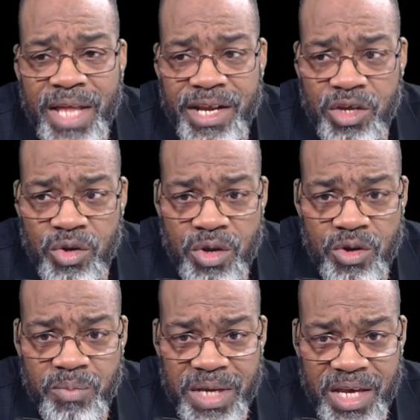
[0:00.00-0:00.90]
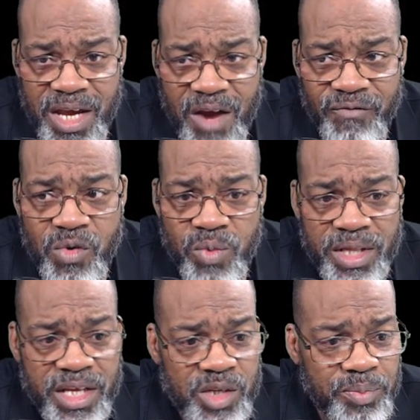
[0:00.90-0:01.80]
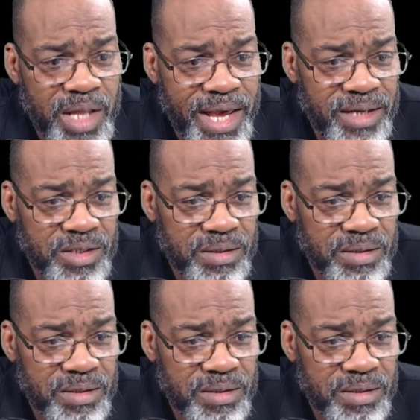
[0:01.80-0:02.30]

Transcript: letting you know to be careful with these plays.